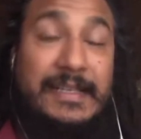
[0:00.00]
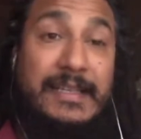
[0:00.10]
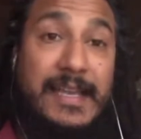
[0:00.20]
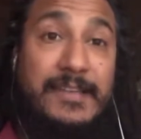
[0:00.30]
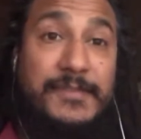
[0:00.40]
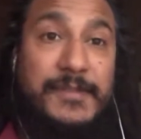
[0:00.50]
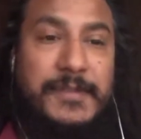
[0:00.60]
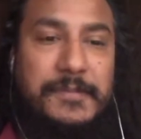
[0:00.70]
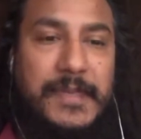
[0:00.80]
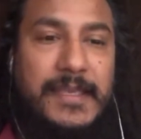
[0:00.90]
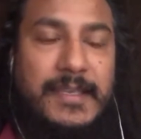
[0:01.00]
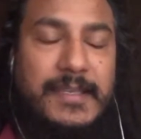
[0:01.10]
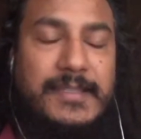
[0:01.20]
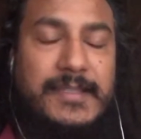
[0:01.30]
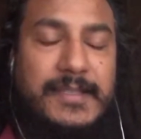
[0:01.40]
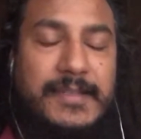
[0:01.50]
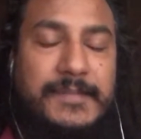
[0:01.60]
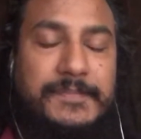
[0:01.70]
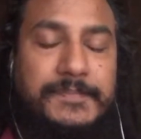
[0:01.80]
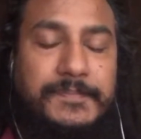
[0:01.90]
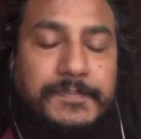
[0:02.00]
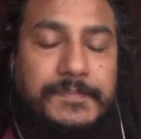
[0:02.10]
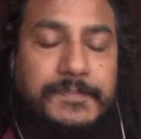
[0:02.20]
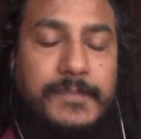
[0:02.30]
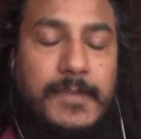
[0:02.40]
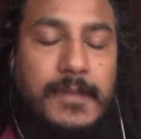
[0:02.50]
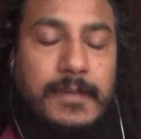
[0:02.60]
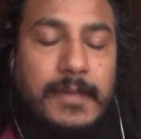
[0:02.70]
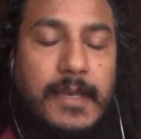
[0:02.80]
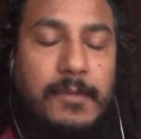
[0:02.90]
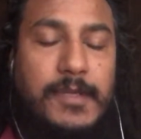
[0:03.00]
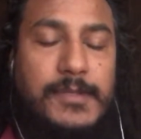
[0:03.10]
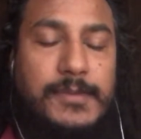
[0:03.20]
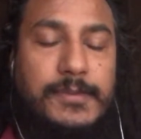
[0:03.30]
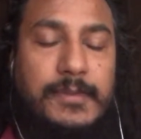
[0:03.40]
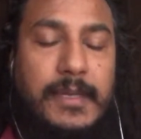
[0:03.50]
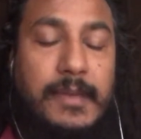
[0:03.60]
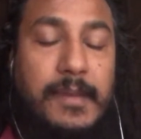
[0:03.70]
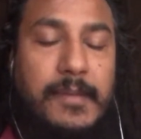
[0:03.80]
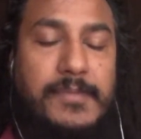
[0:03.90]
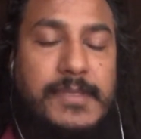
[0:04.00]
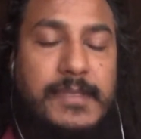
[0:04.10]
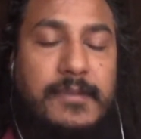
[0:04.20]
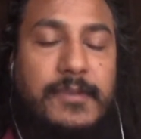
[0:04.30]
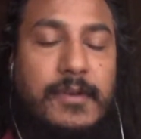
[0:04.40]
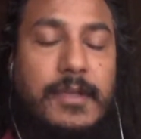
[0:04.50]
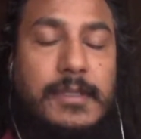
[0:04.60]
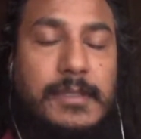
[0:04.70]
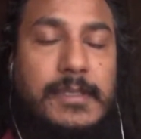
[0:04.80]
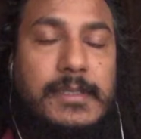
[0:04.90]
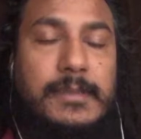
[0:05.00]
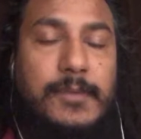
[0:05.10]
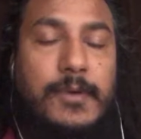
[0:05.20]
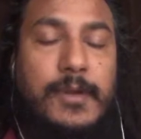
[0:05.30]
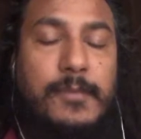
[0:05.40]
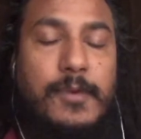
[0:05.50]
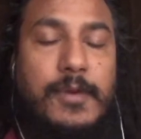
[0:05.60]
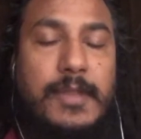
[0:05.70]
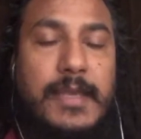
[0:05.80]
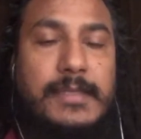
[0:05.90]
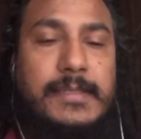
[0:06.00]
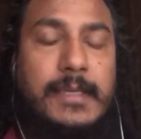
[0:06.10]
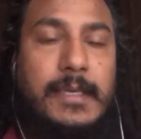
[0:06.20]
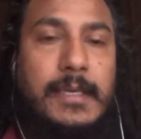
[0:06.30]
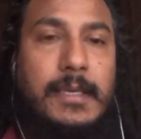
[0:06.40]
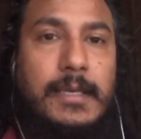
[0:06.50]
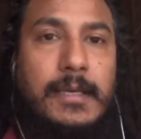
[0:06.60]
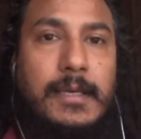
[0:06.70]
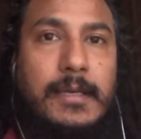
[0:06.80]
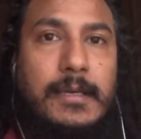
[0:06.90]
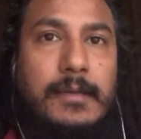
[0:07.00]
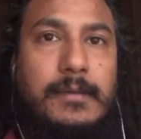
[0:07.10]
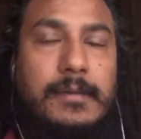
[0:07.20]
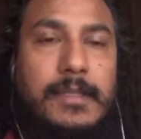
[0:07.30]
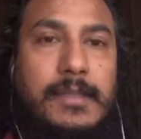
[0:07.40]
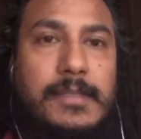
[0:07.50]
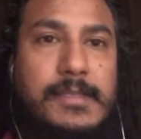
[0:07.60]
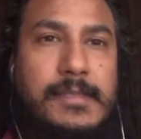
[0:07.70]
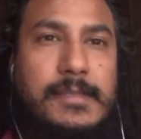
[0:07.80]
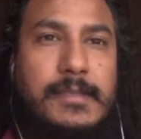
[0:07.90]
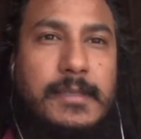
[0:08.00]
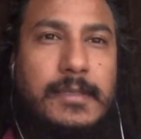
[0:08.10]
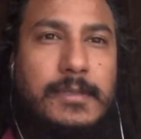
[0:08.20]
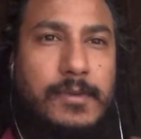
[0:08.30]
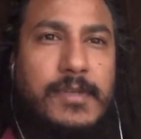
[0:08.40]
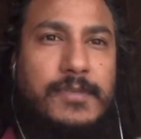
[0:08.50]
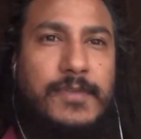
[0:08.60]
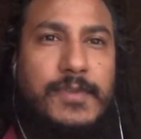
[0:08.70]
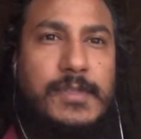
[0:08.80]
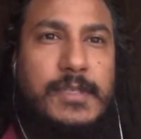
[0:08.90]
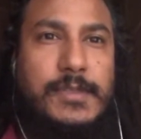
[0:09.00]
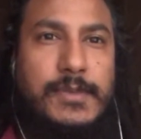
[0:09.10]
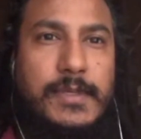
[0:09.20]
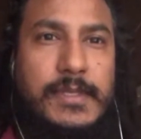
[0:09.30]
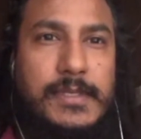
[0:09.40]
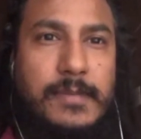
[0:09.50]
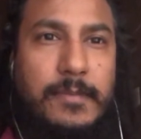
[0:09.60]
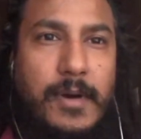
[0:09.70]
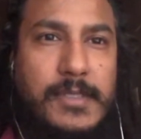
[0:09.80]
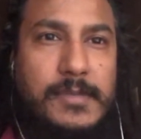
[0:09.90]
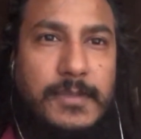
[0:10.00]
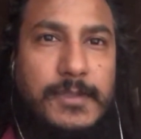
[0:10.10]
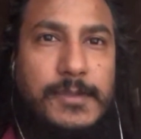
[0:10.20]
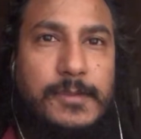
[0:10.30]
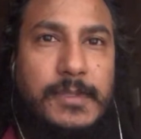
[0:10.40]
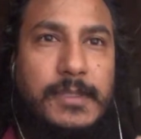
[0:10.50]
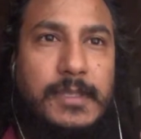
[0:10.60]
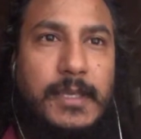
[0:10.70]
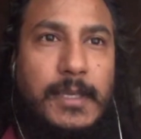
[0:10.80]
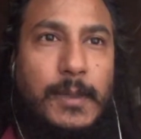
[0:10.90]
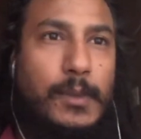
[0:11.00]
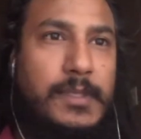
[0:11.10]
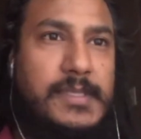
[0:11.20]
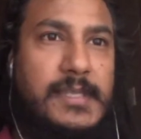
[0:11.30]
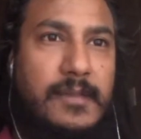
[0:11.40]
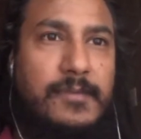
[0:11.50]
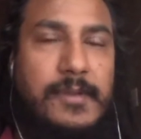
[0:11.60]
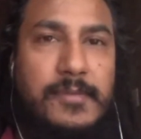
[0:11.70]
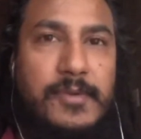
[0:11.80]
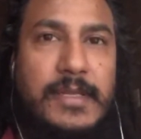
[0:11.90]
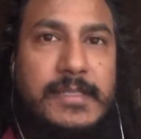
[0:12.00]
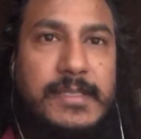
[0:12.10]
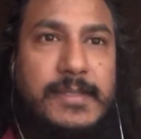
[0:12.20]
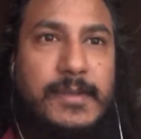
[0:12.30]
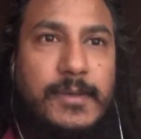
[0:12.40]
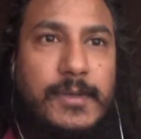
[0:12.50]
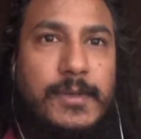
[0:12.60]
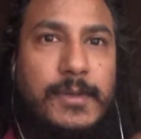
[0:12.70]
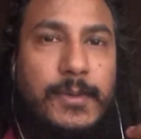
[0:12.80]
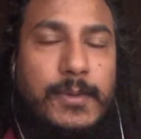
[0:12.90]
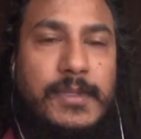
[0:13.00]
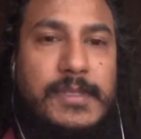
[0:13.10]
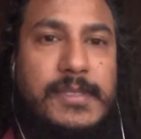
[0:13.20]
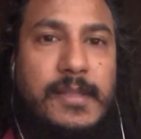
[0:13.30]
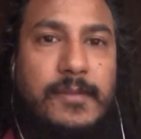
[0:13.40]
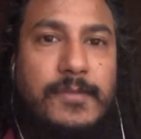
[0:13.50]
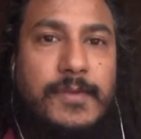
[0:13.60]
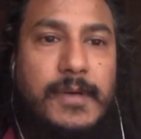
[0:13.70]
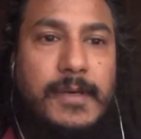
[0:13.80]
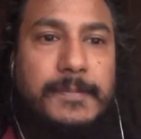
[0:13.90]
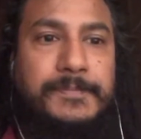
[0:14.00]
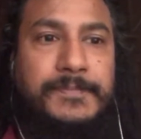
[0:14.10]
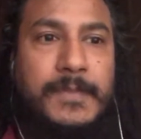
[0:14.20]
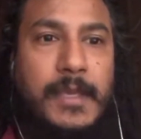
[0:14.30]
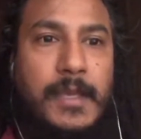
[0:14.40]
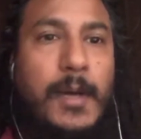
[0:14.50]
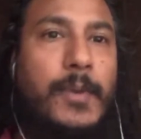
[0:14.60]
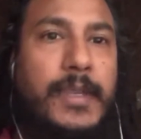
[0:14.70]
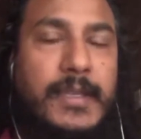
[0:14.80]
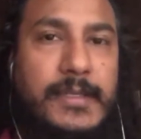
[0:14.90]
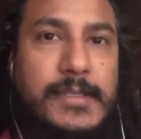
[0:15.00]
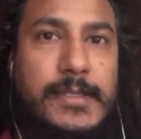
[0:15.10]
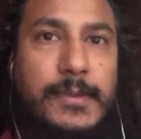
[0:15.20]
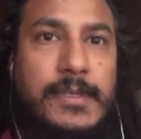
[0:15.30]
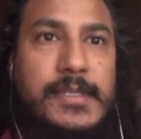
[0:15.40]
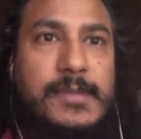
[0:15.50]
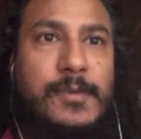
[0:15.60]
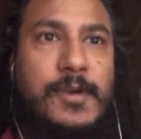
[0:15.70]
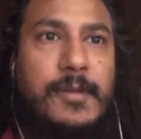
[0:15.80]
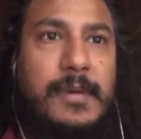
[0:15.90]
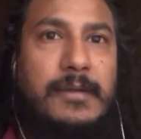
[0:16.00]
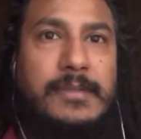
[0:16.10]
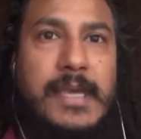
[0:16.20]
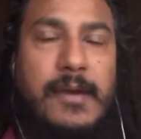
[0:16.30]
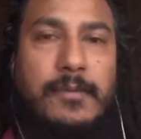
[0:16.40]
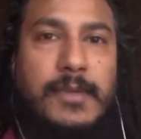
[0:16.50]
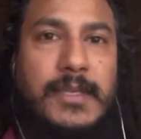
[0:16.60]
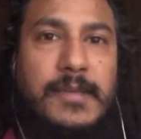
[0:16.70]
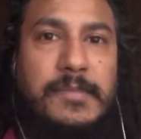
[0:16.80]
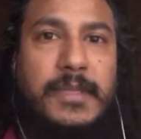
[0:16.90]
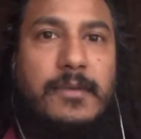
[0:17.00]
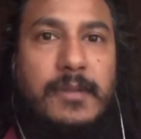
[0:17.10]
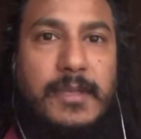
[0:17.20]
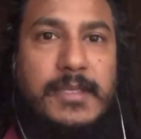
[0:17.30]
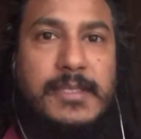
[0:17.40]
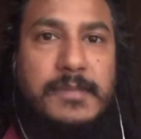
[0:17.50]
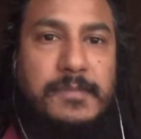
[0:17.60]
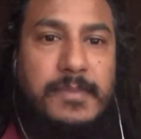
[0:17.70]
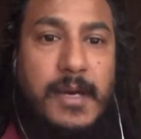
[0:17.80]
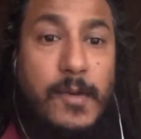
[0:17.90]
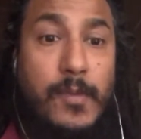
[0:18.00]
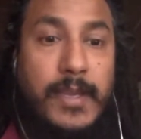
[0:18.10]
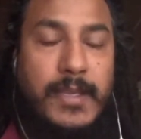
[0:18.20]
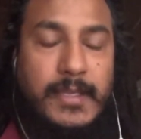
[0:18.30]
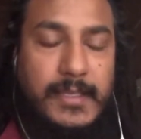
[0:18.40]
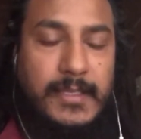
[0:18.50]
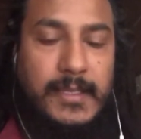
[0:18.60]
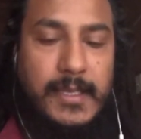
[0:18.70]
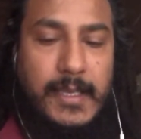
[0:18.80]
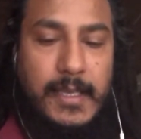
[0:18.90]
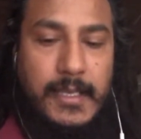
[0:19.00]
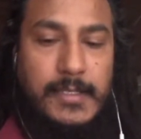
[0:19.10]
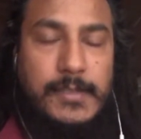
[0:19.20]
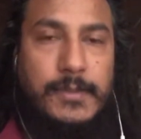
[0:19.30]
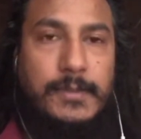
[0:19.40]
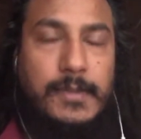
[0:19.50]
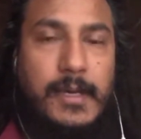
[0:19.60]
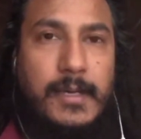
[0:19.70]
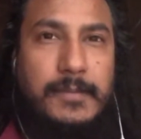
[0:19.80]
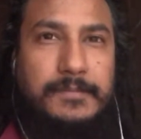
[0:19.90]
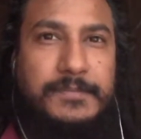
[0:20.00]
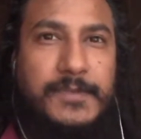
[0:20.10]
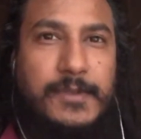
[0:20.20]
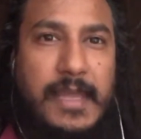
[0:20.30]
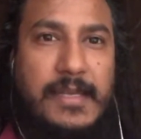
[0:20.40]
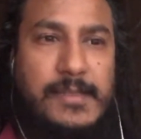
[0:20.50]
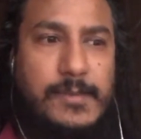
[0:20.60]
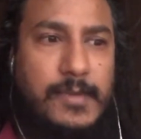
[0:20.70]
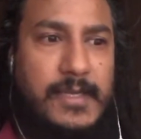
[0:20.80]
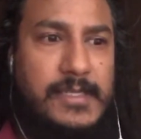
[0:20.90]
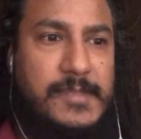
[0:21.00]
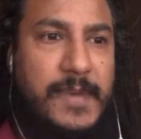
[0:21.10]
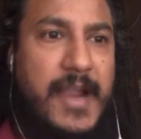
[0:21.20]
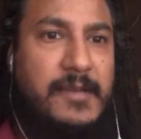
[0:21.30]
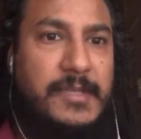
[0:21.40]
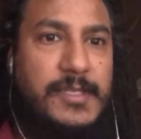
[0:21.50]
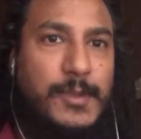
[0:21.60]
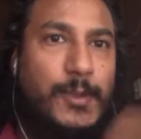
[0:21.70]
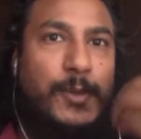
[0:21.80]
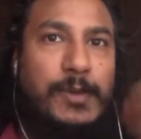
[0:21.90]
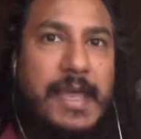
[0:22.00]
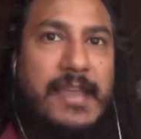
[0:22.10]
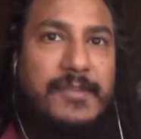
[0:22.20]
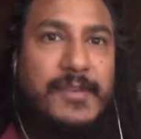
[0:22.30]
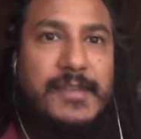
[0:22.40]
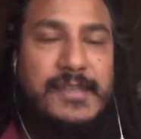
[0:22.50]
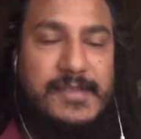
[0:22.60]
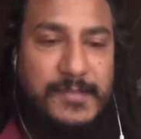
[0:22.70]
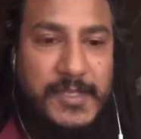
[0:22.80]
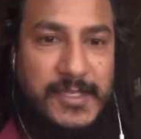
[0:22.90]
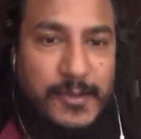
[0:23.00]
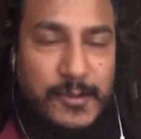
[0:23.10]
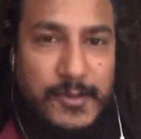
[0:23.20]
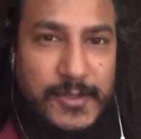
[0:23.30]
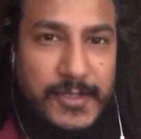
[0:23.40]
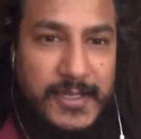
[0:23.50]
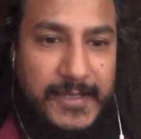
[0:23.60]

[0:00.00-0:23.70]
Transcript: kind of making it I'm seeing very clearly more and more that in this 21st century it's impossible to be only self-liberated or only self-awakened. So it is more about how we can be collective awakening. So that is what inspired me to go live on this particular